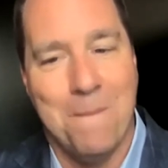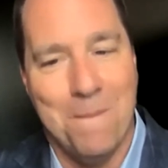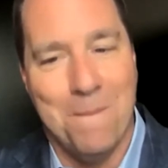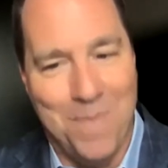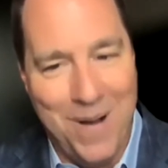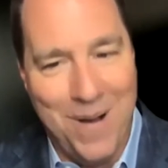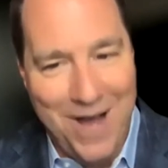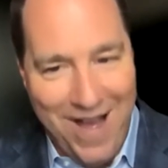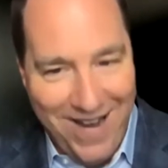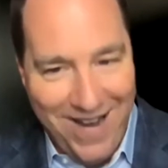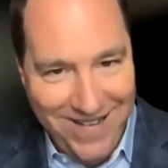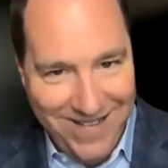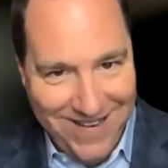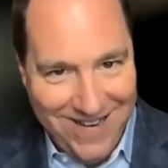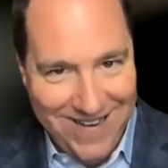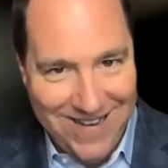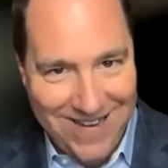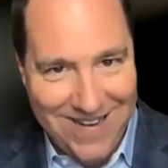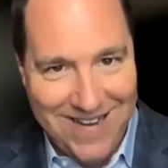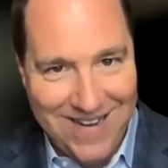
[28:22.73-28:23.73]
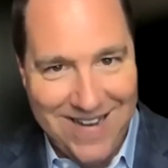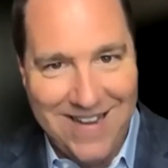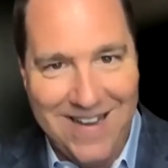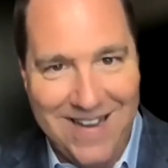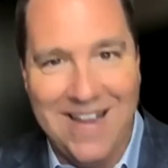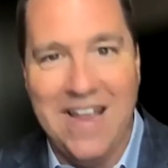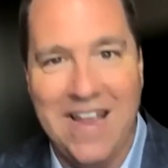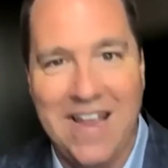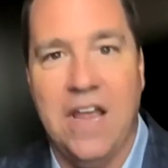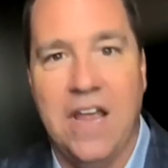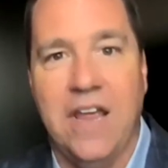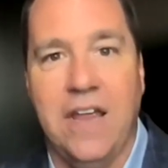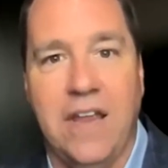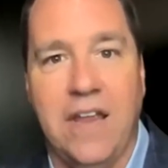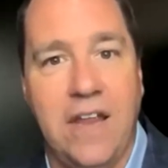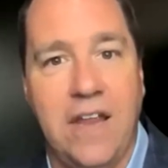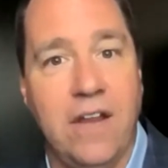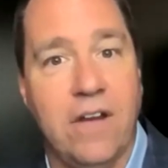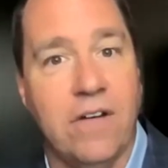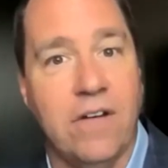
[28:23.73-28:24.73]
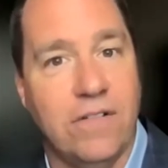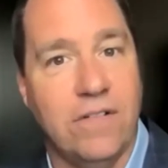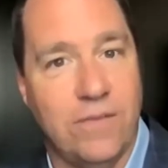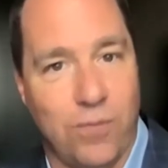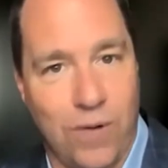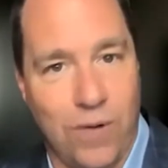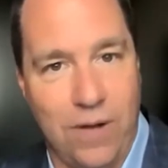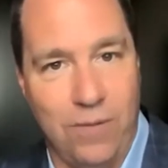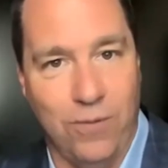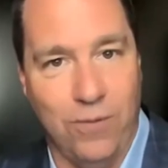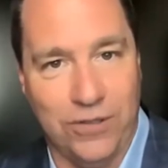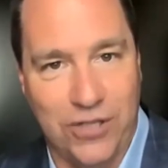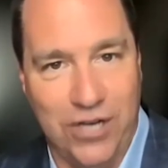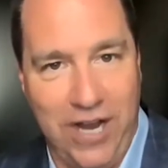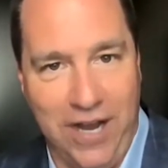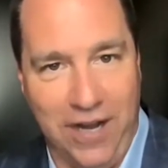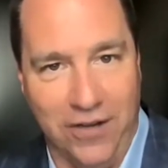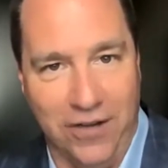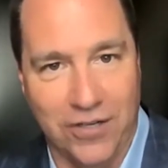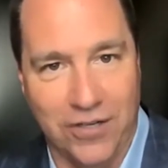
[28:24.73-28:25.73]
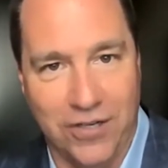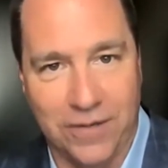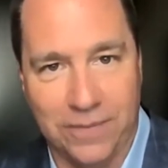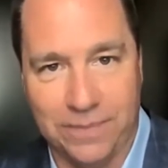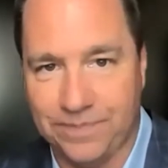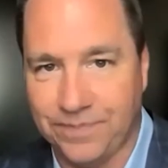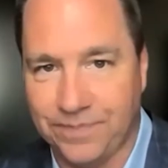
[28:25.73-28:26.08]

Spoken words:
But here's what will change.